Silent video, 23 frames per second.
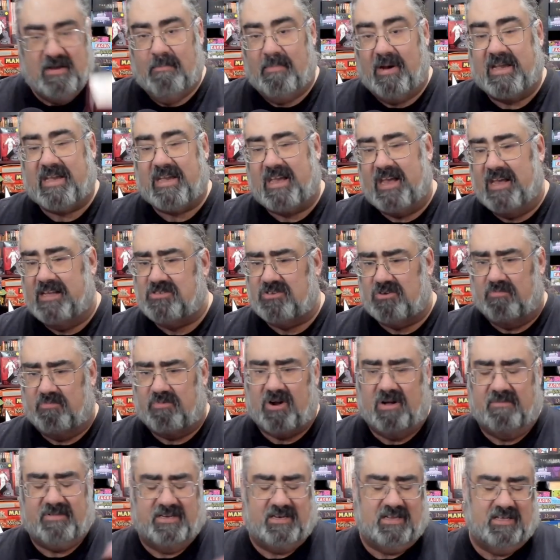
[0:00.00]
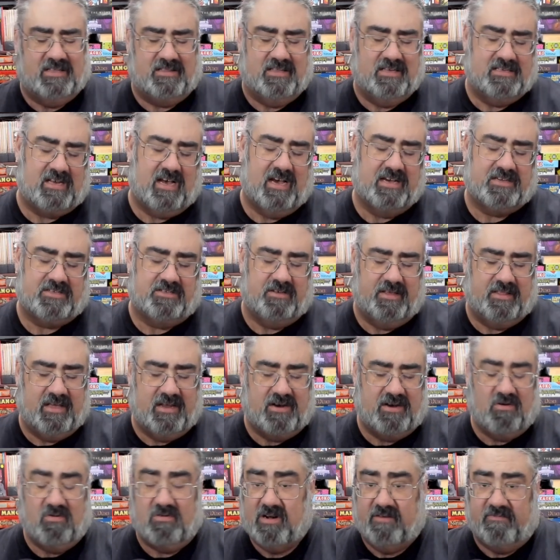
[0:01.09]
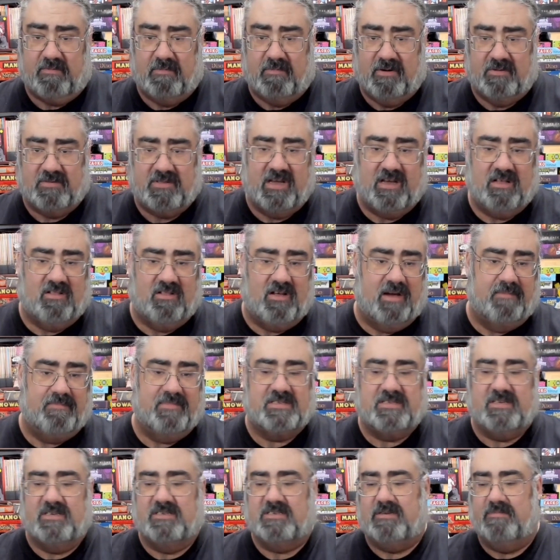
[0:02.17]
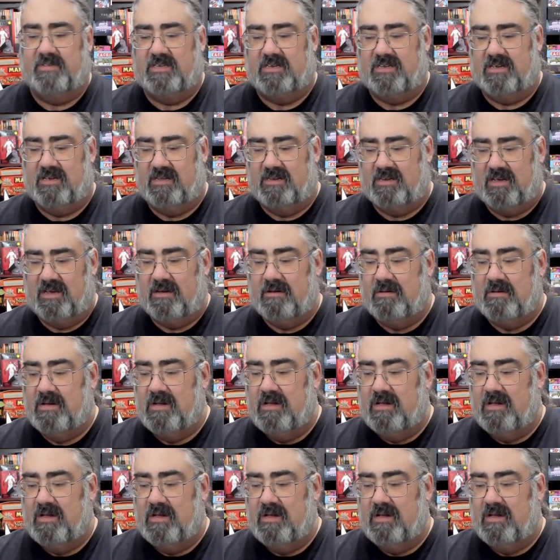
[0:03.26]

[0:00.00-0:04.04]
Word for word: My kids will probably dig this, actually. They know enough about the alignment system in D and D.